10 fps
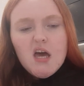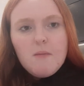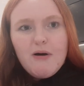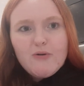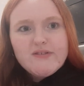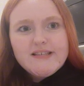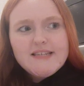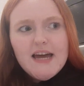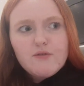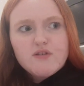posted
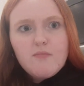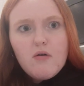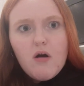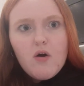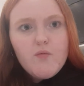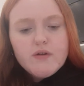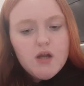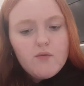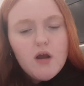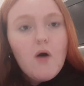today or tomorrow,
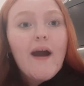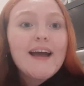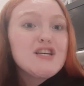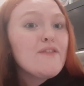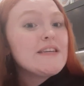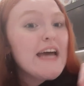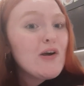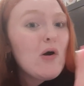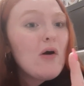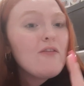don't know. I actually have a
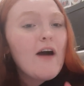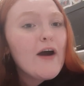day off.